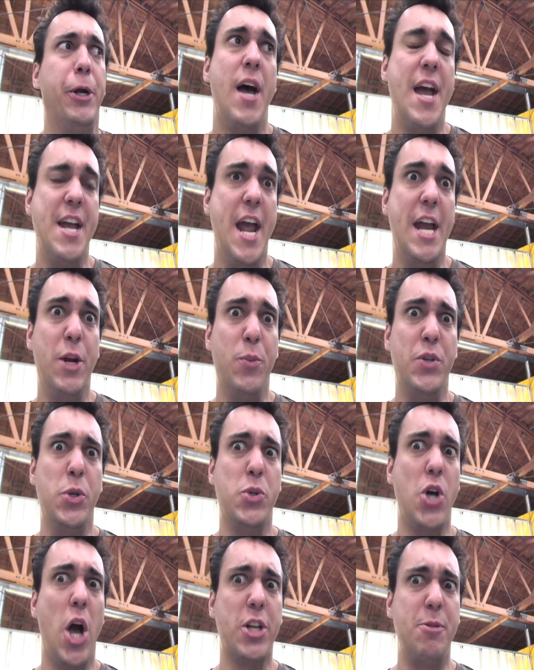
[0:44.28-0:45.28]
I hate it when
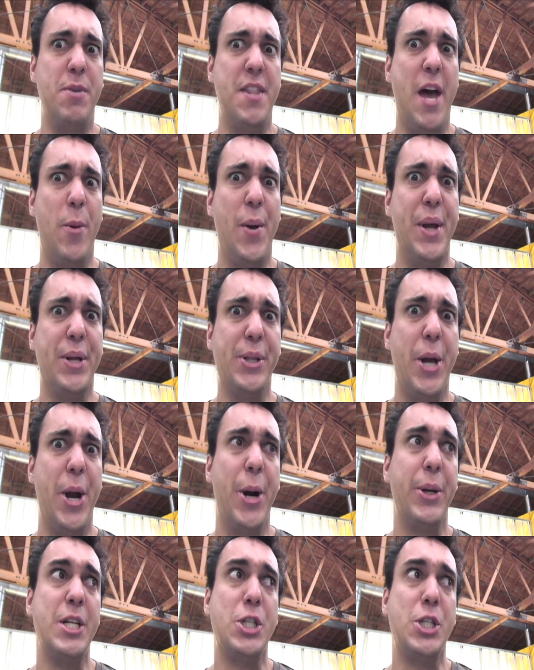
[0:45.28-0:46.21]
you talk to me that way, Claire.